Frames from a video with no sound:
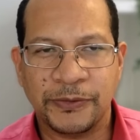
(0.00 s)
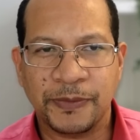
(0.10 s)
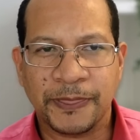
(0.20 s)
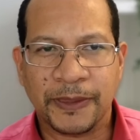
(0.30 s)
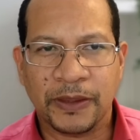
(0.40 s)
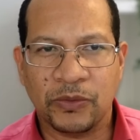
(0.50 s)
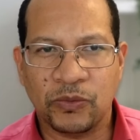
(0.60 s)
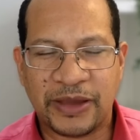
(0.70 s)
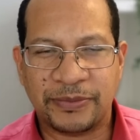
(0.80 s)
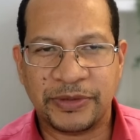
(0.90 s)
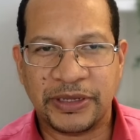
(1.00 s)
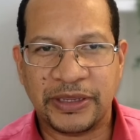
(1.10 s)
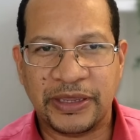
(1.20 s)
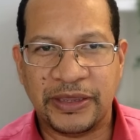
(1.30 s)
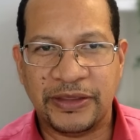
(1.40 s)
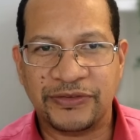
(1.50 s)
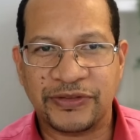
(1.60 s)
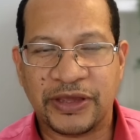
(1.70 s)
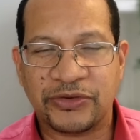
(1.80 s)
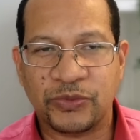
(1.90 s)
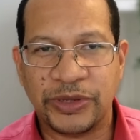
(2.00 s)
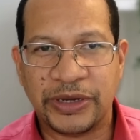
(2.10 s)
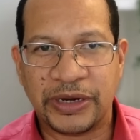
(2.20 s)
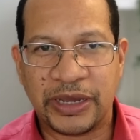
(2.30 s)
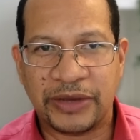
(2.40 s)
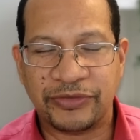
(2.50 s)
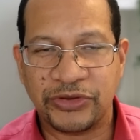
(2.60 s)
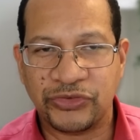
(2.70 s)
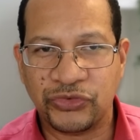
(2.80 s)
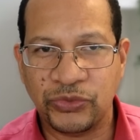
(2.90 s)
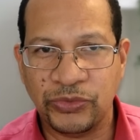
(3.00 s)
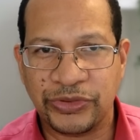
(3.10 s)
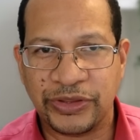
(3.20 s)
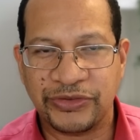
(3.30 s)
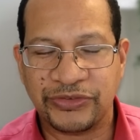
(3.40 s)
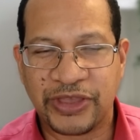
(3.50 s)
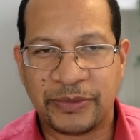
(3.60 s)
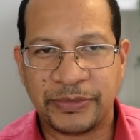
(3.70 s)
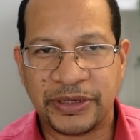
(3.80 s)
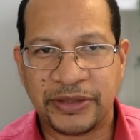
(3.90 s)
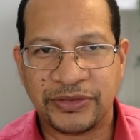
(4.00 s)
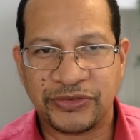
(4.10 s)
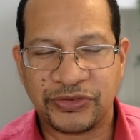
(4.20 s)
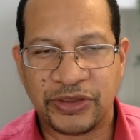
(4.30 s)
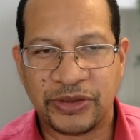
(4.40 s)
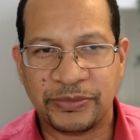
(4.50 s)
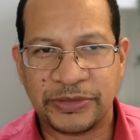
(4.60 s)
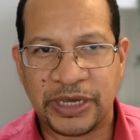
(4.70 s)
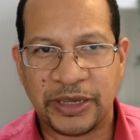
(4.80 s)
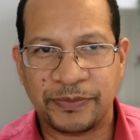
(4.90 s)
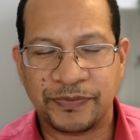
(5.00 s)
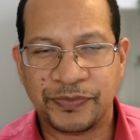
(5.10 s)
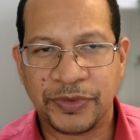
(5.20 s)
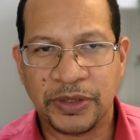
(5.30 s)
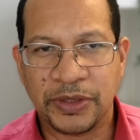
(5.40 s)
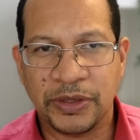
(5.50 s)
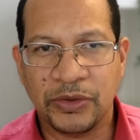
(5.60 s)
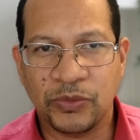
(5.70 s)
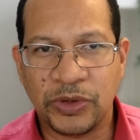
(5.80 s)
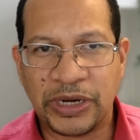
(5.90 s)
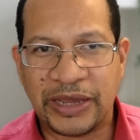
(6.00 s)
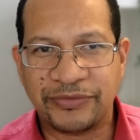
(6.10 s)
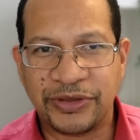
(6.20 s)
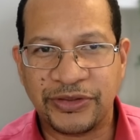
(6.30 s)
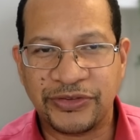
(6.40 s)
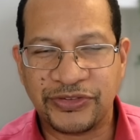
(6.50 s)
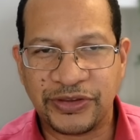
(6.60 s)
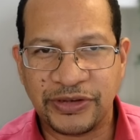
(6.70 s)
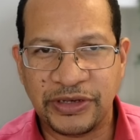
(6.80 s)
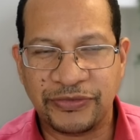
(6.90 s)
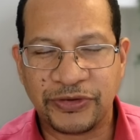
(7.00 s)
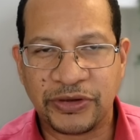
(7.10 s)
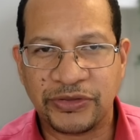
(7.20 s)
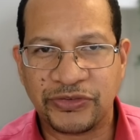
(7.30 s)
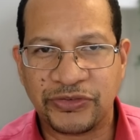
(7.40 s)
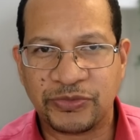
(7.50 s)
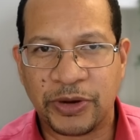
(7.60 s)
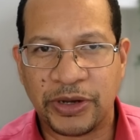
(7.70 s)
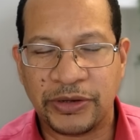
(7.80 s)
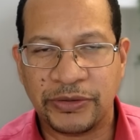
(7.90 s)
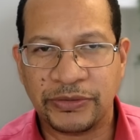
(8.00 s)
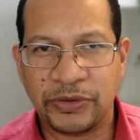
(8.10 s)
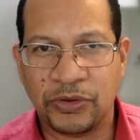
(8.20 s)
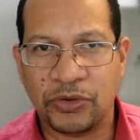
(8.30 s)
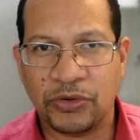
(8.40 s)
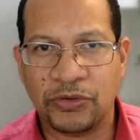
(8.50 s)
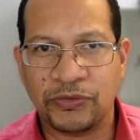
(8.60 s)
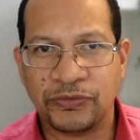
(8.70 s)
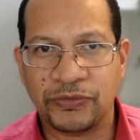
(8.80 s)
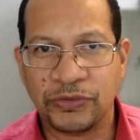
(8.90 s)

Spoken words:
what I think is happening is that we are having two things happening at the same time. We're having significant spread of COVID